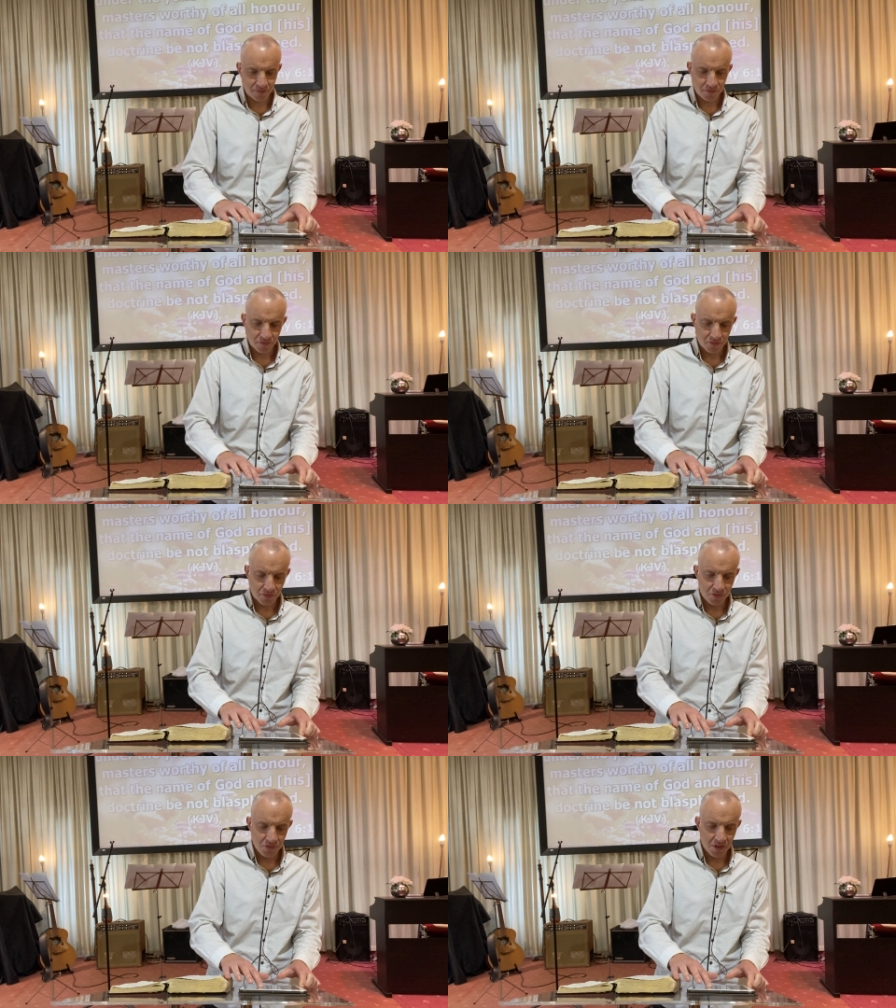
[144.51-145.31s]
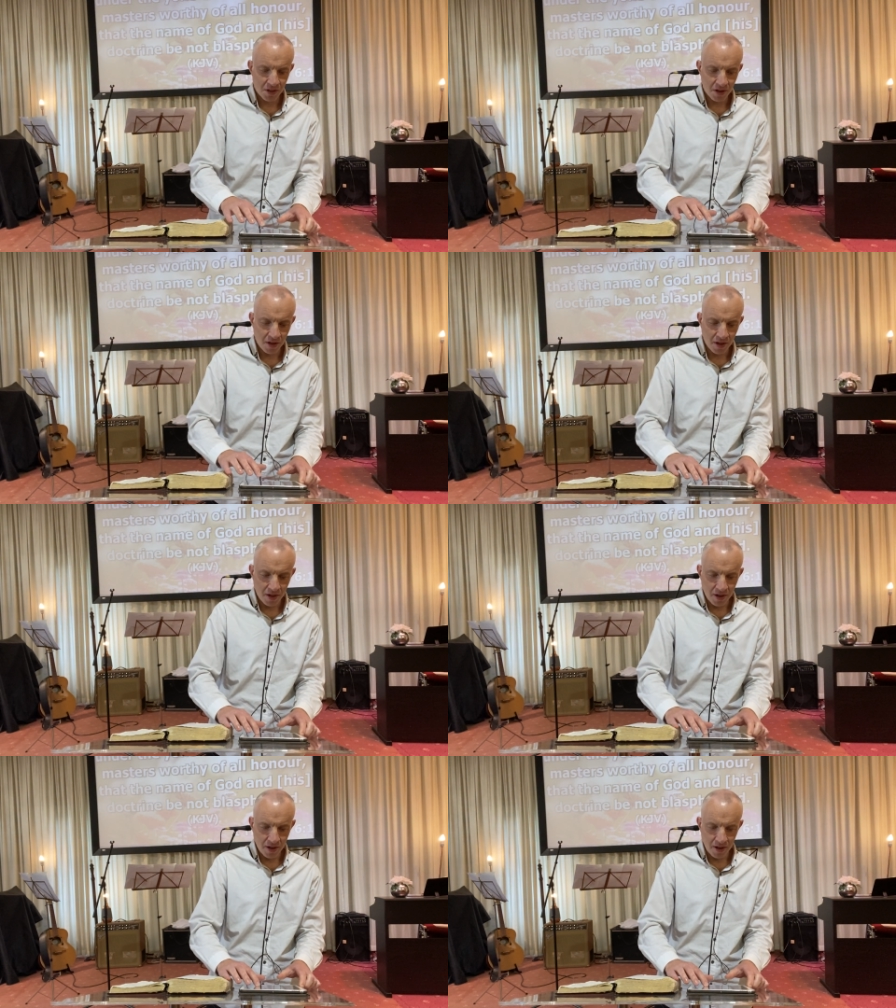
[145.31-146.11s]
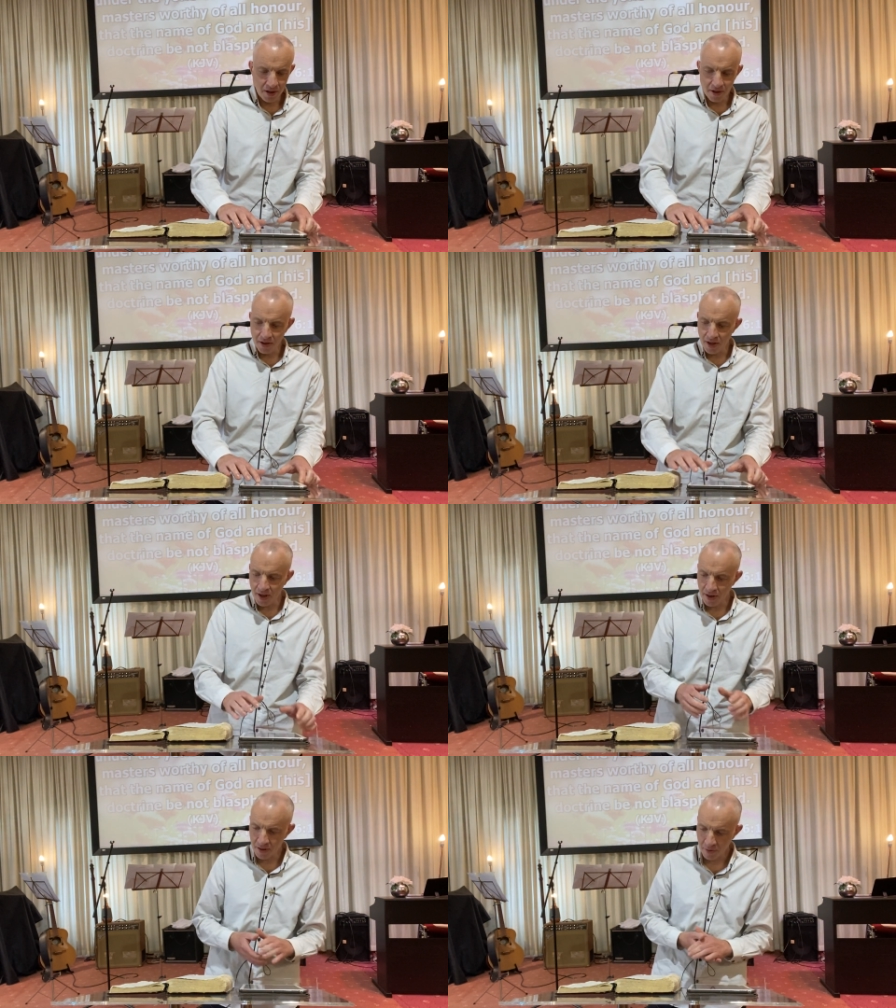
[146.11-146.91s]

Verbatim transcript: Yes. And uh,